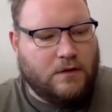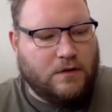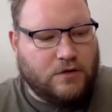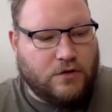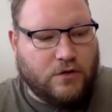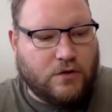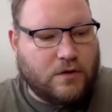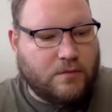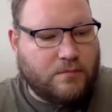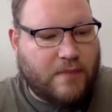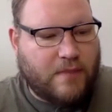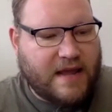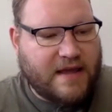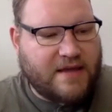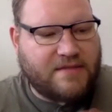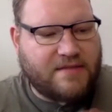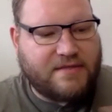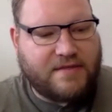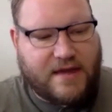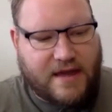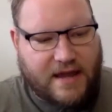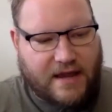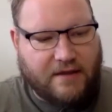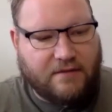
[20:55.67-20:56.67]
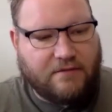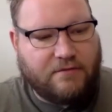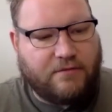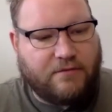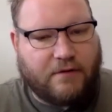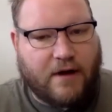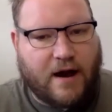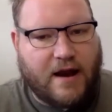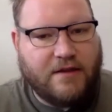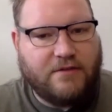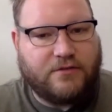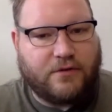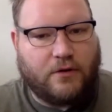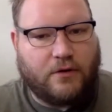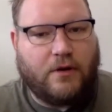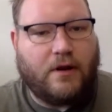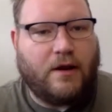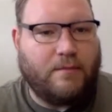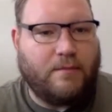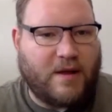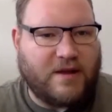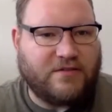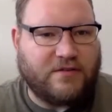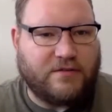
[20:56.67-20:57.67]
you can make a thing, right? So
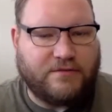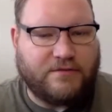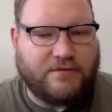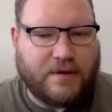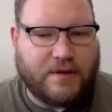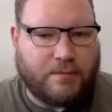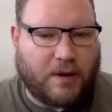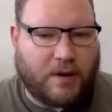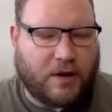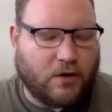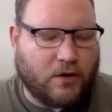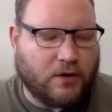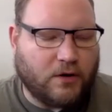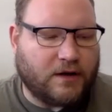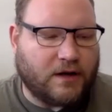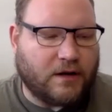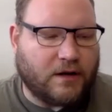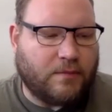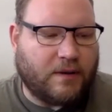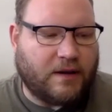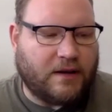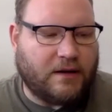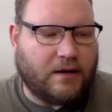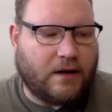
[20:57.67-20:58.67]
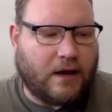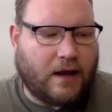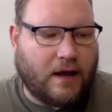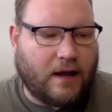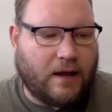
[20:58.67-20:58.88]
I mentioned Fitbit earlier, but